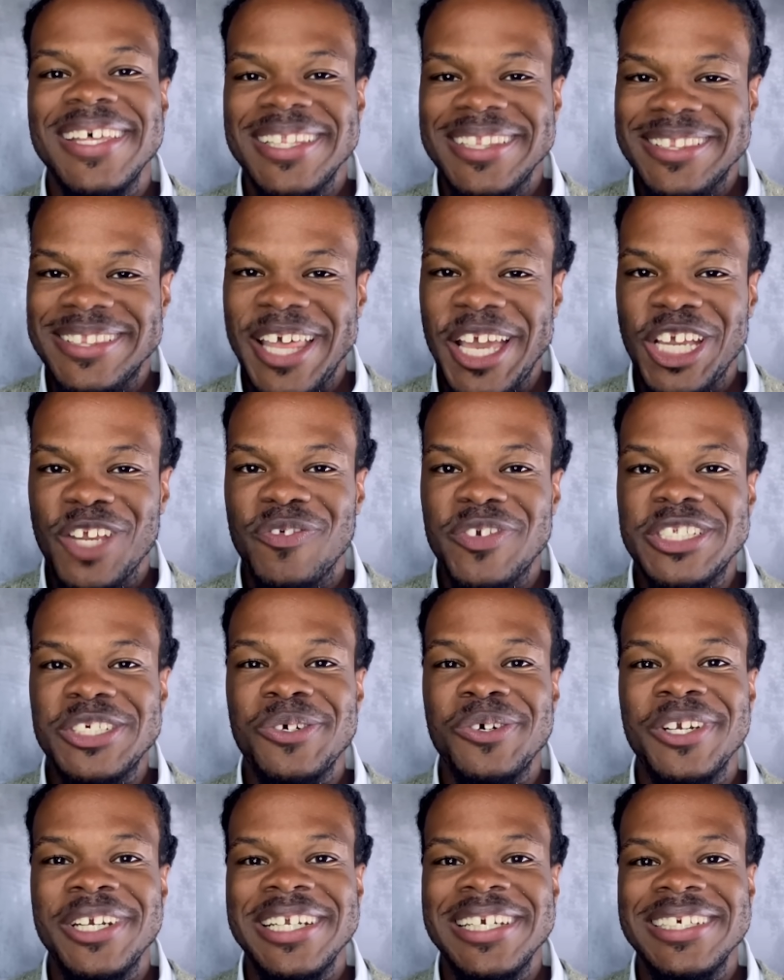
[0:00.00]
Thank you for
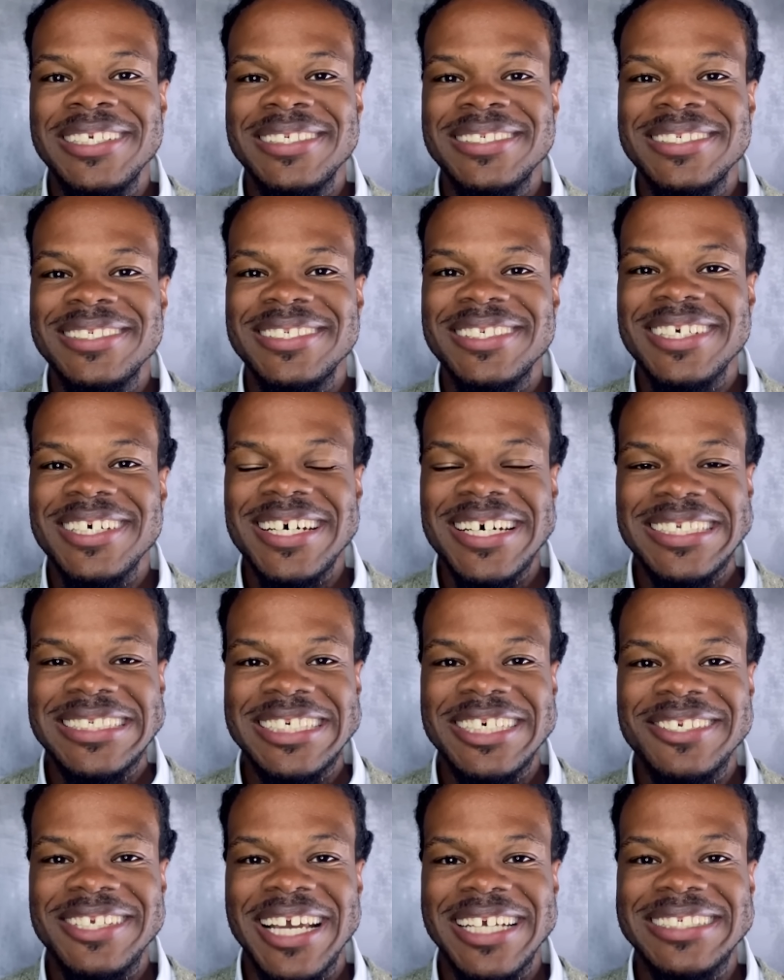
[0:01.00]
tuning in. Until
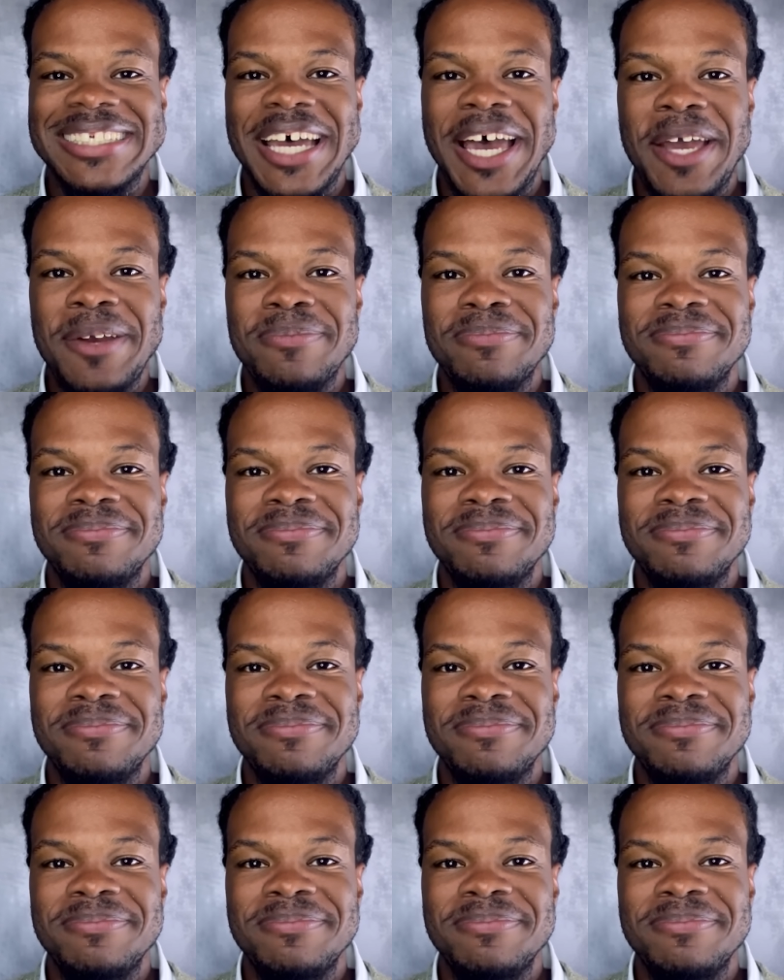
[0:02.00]
next time.